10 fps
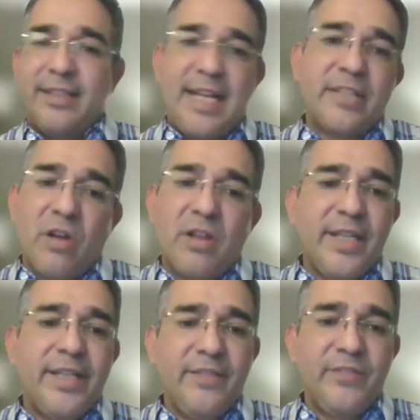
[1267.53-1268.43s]
Like, that's all
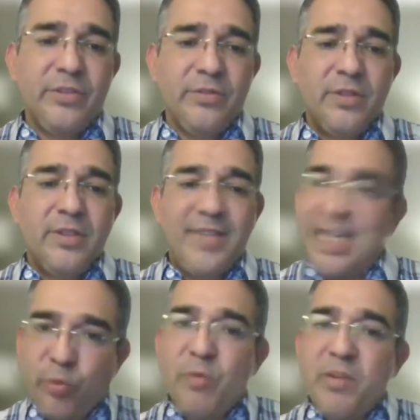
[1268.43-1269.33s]
they give you.
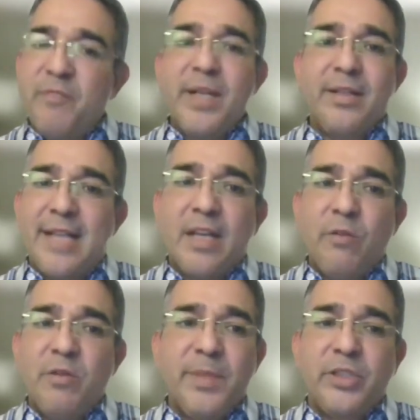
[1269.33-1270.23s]
That's how we've
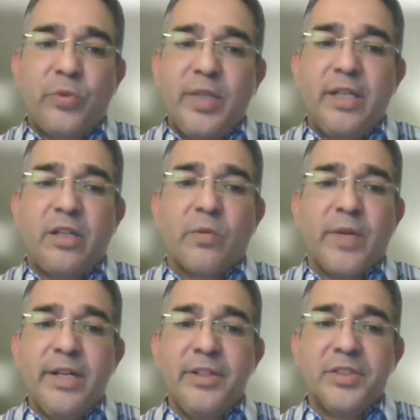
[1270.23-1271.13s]
been treating
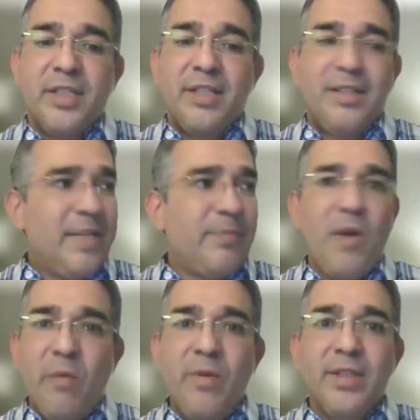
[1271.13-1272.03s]
careers. Like,
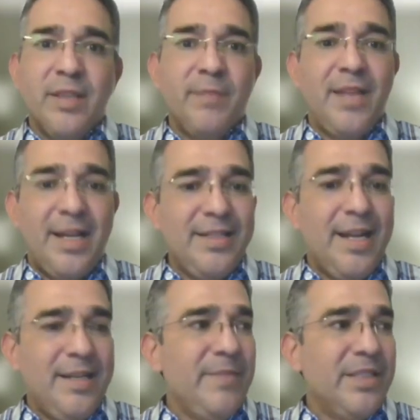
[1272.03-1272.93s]
bro, I want something.
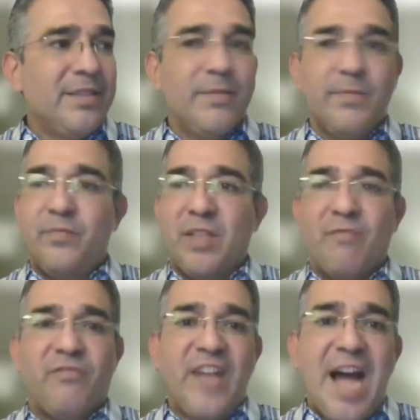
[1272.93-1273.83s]
I need me some
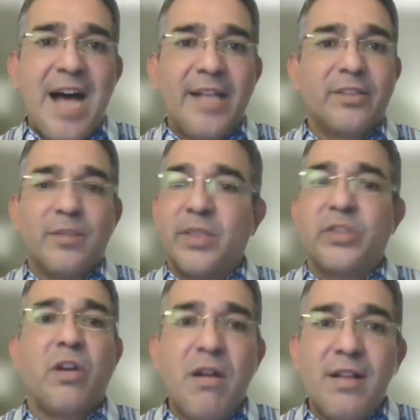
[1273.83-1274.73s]
fly and some
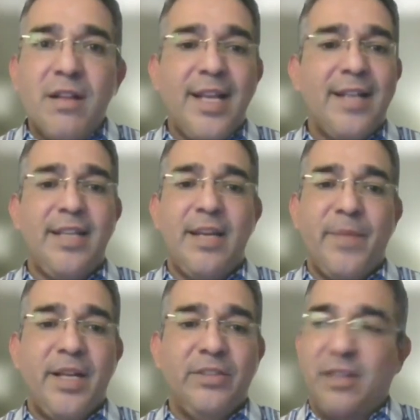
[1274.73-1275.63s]
dessert on that
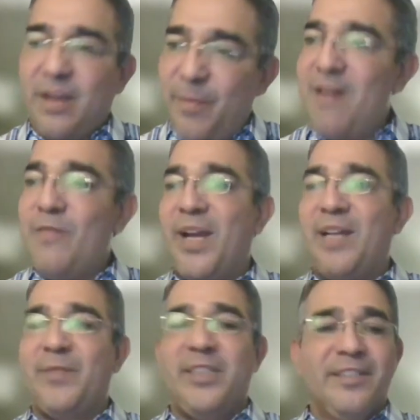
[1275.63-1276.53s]
damn menu. Come on,
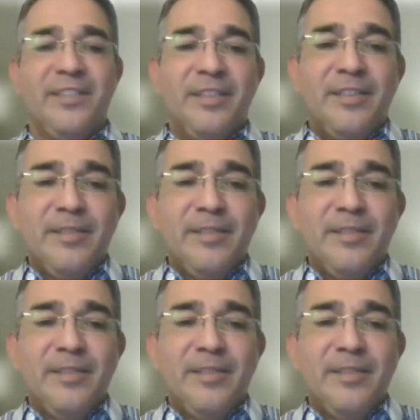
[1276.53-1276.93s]
baby.